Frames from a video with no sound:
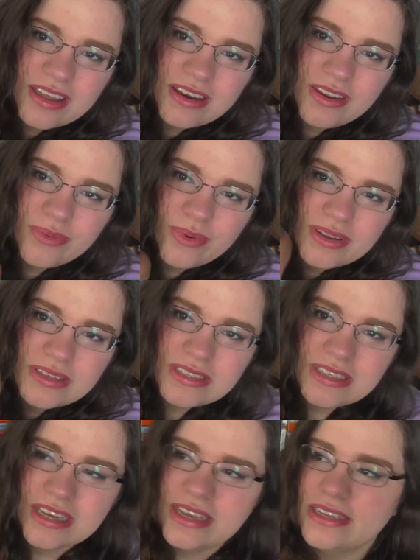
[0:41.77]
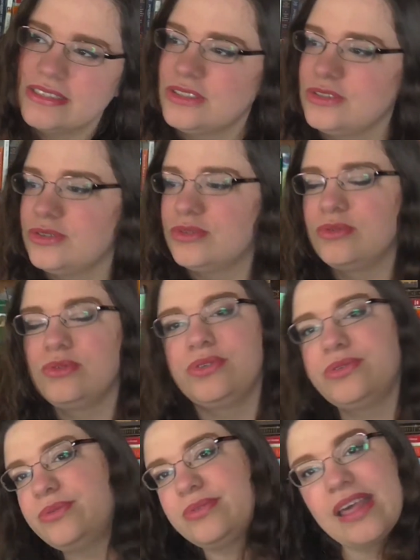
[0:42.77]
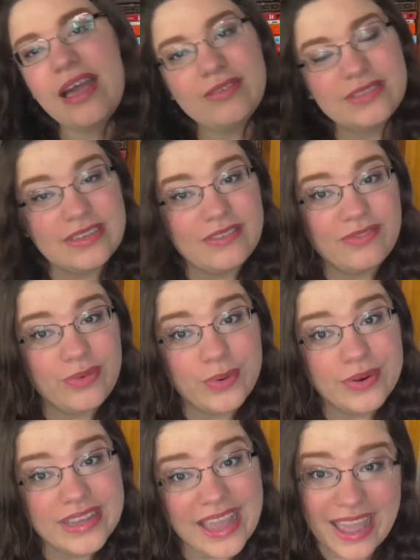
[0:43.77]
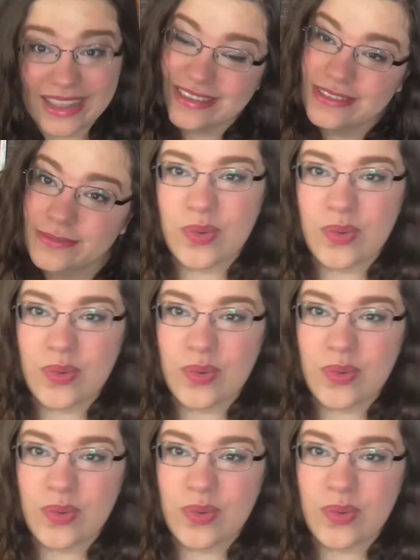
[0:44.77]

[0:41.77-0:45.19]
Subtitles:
and you want to get to 2048.